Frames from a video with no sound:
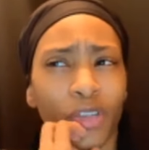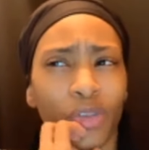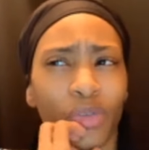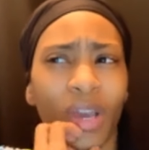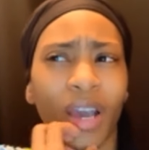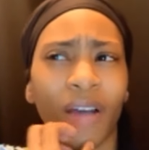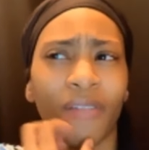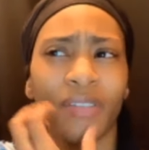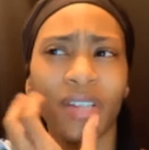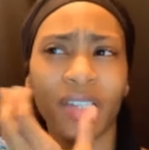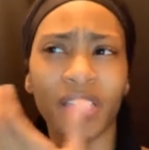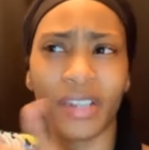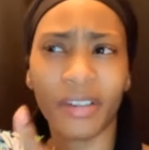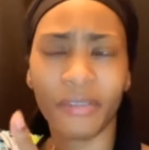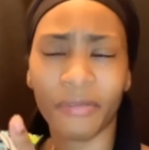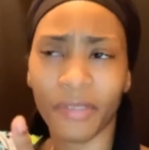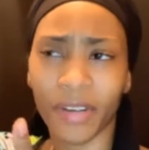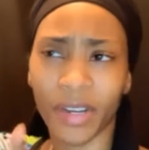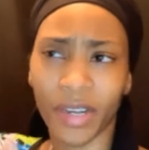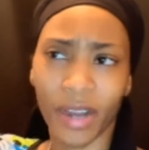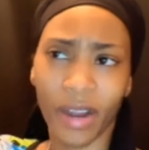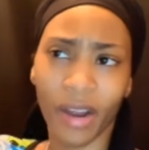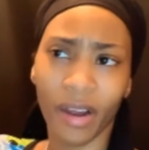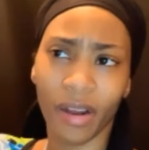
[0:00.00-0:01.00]
You have a
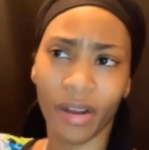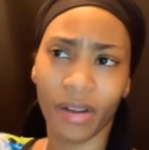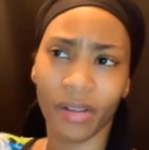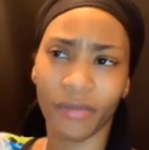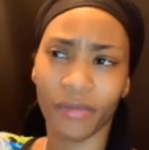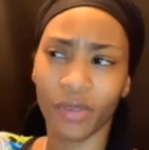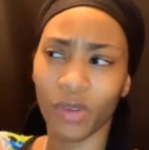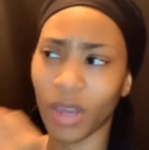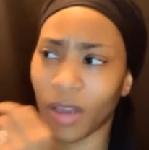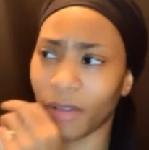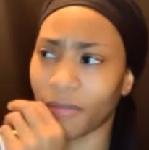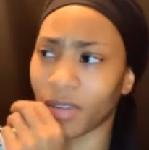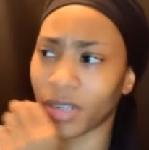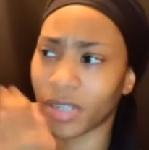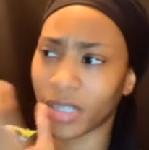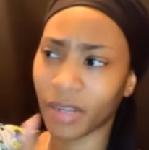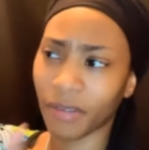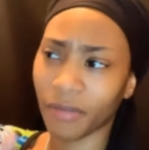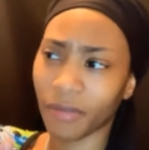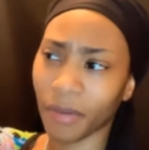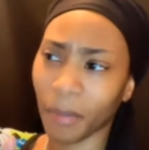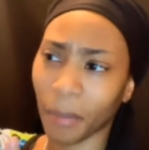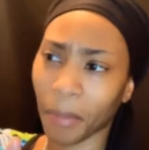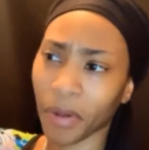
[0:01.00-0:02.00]
different narrative. You have a
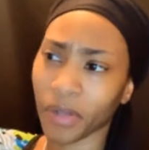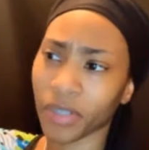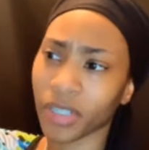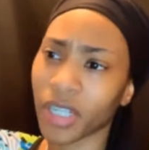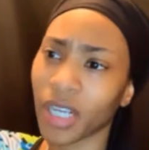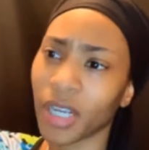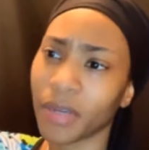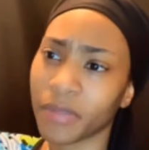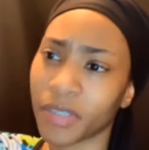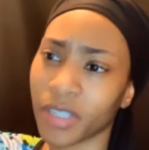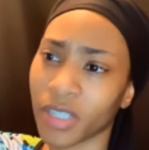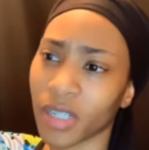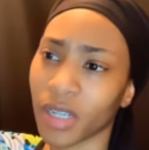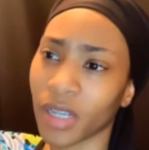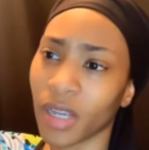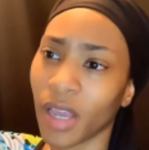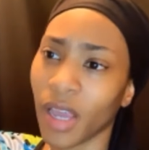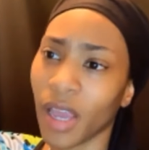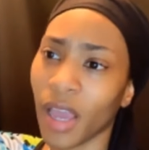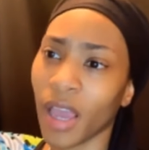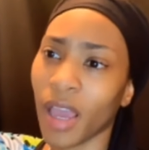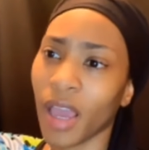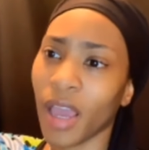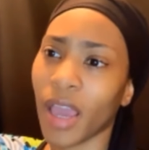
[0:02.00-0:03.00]
different perception,
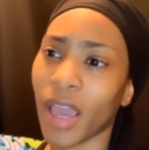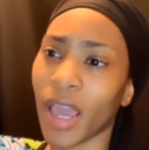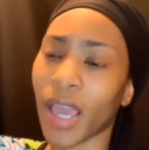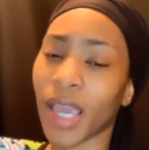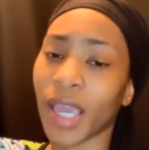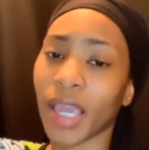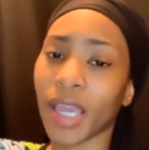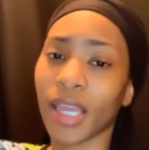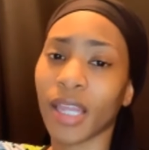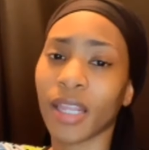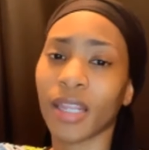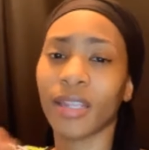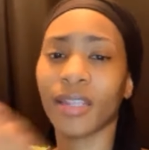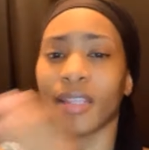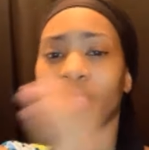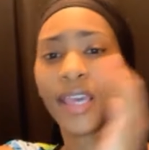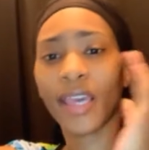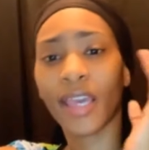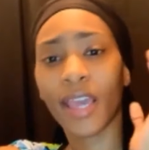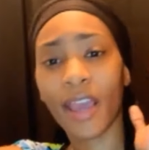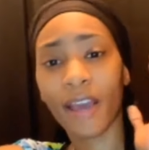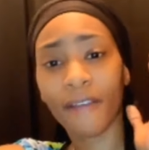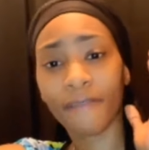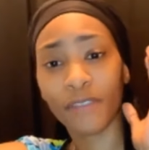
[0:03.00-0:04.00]
and
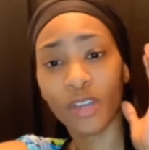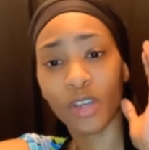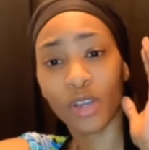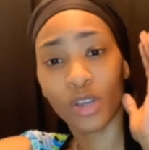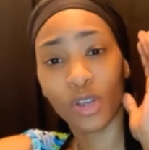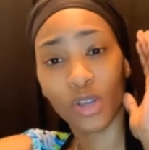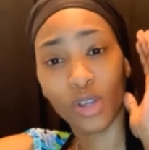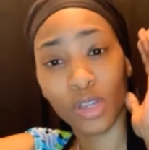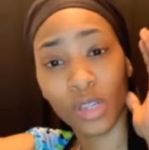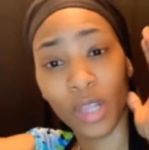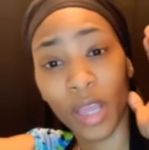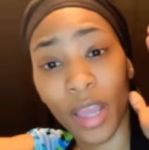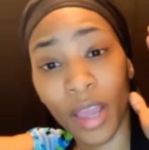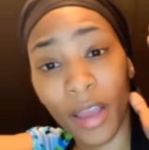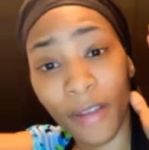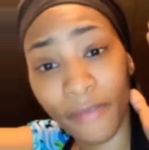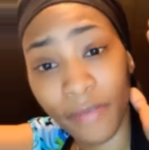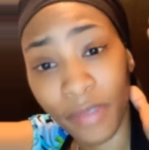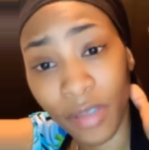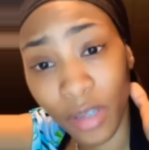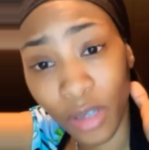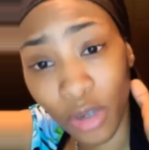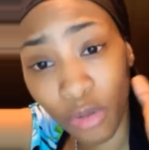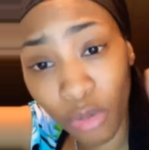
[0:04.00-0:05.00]
they have to they have
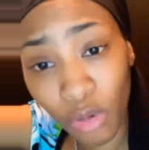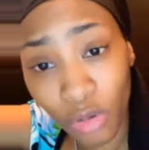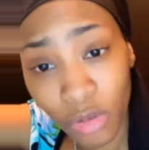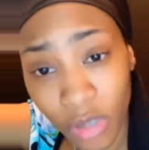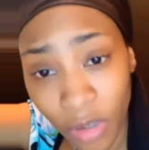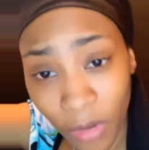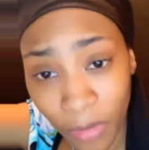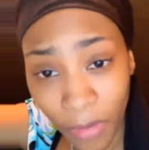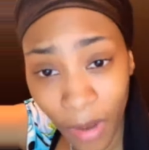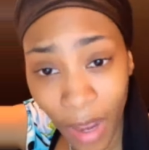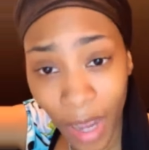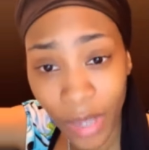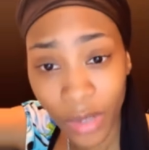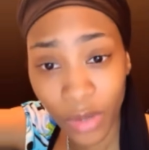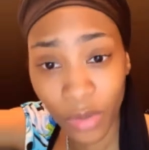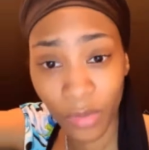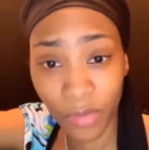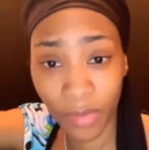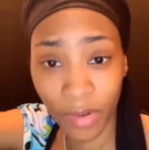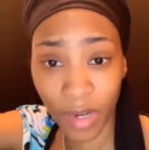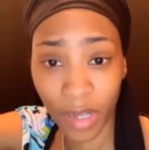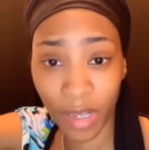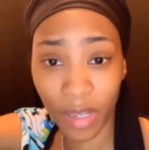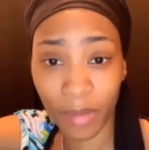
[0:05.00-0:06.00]
to crucify you
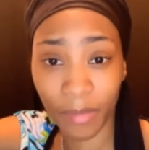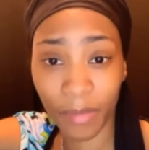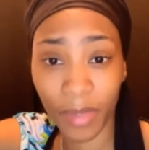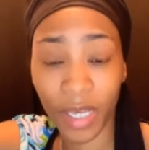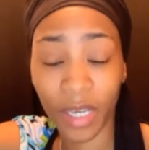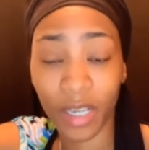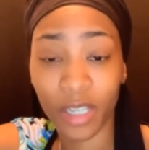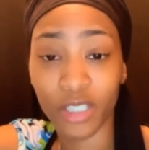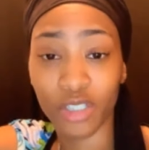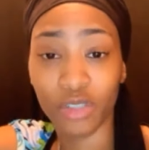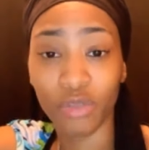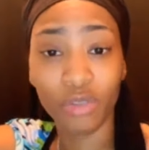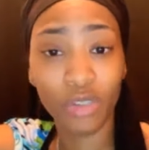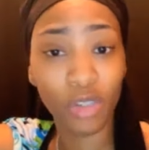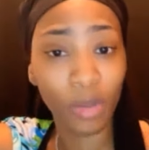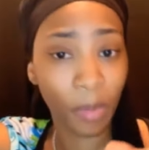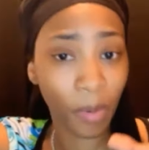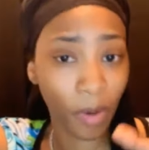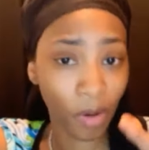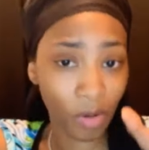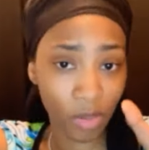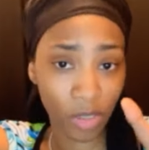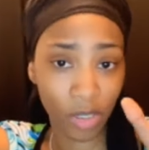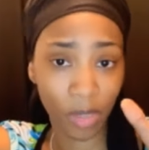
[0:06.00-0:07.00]
for that because you're
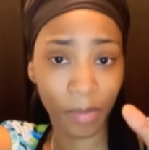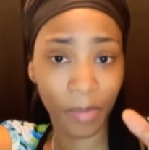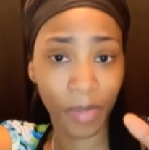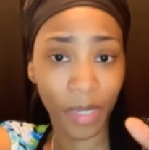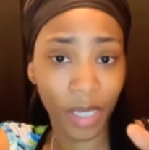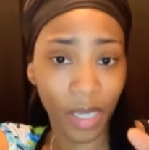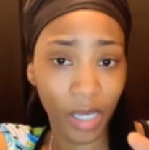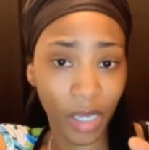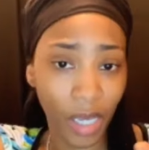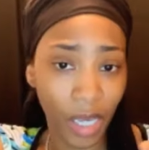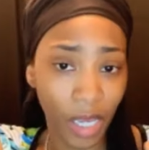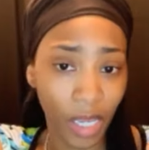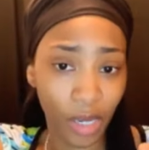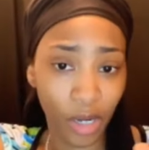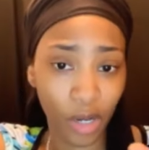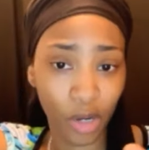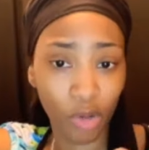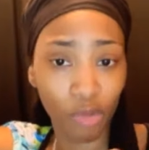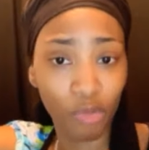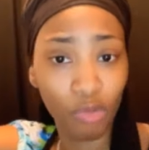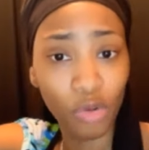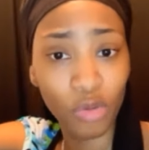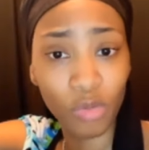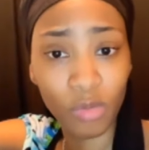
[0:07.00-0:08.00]
supposed to be in the
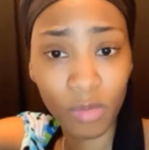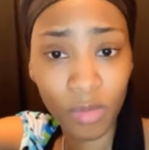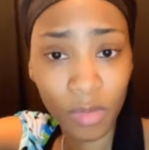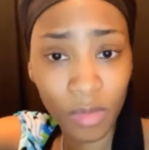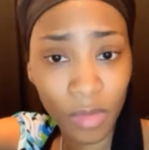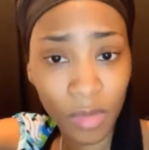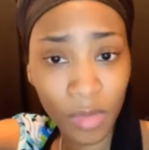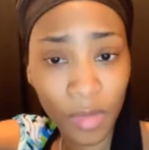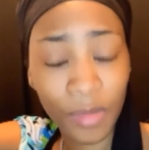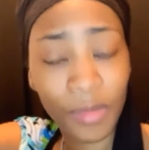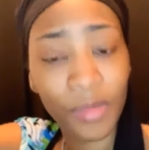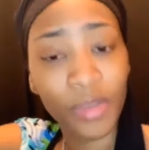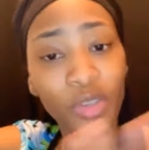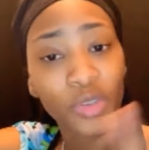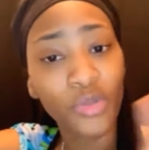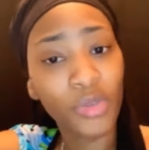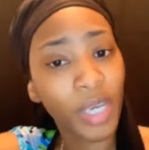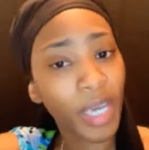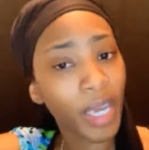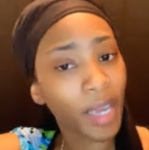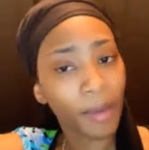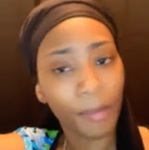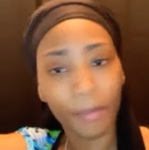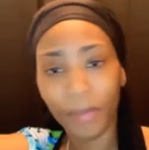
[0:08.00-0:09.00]
group. You
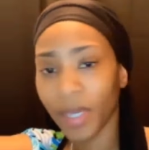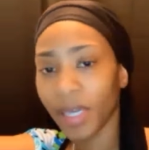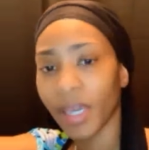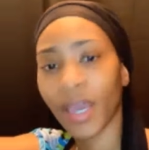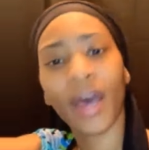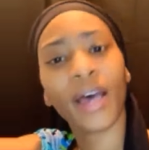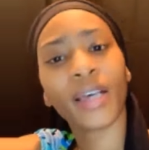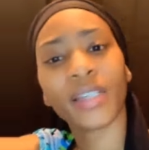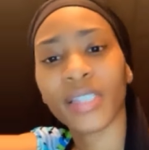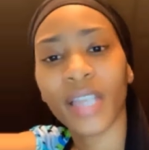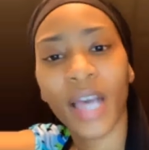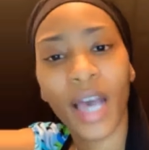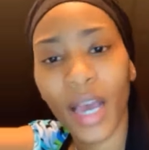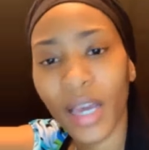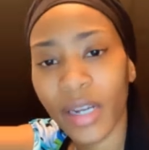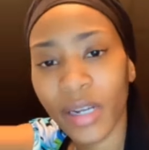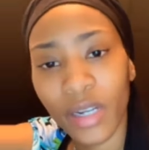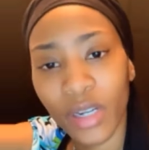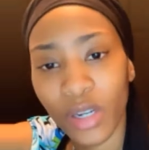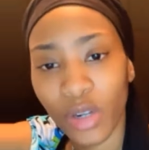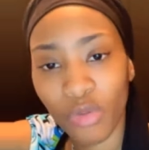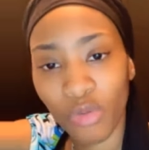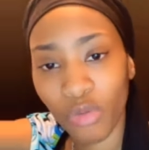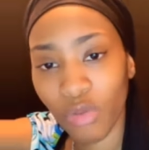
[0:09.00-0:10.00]
can't be outside
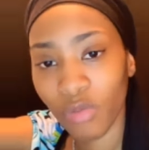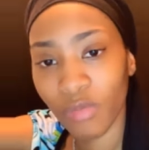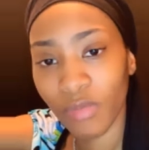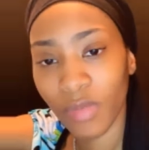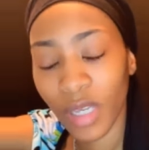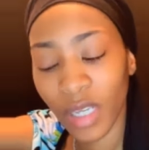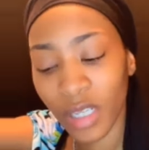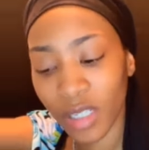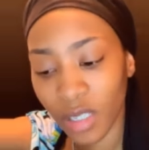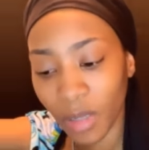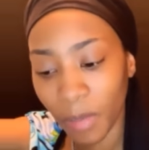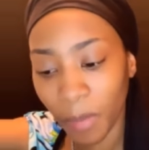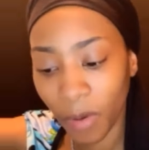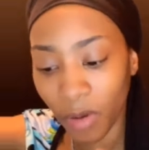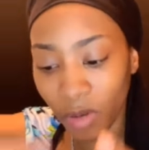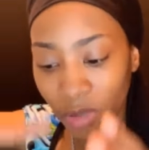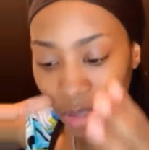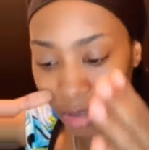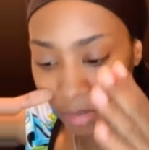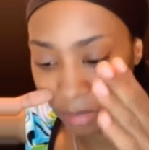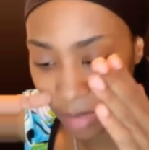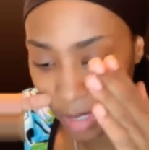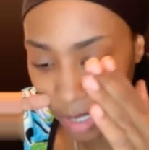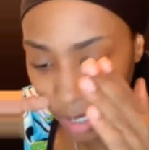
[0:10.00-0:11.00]
of the group. It's
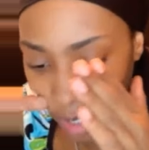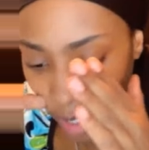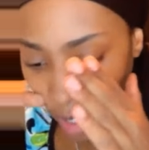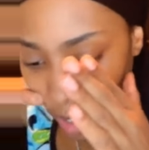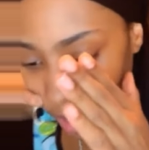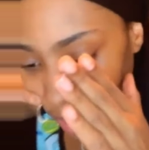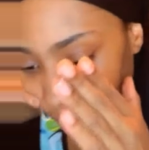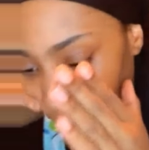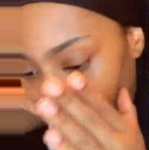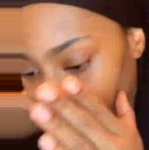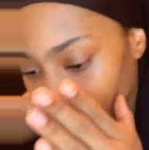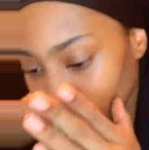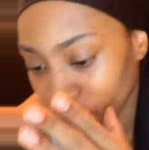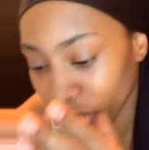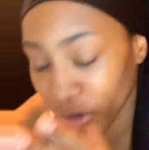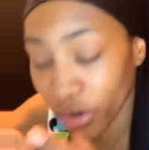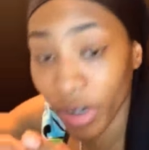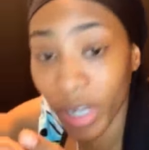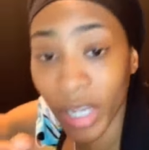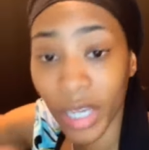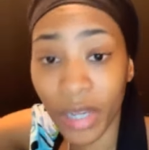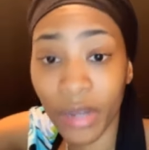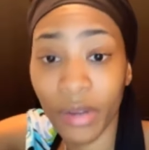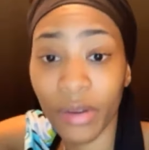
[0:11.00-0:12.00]
supposed to be aligned. You're
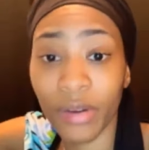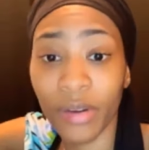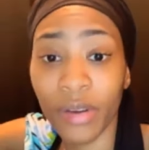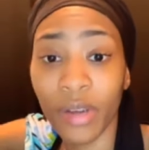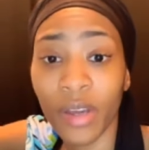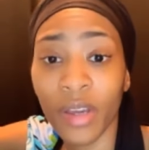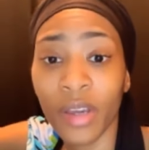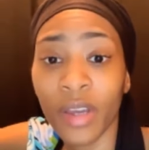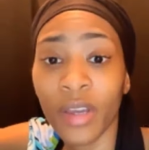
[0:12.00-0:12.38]
here.